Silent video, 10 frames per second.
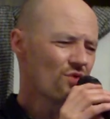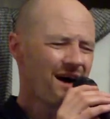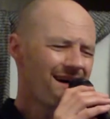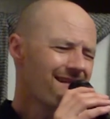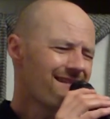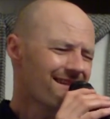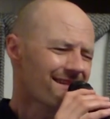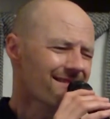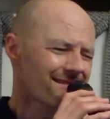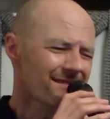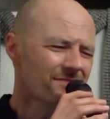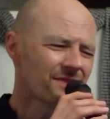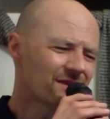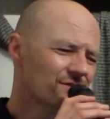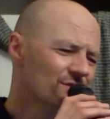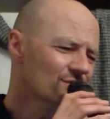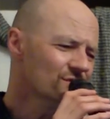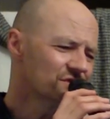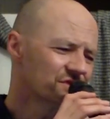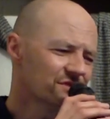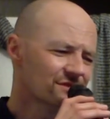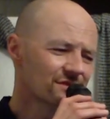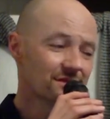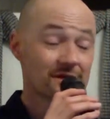right that you should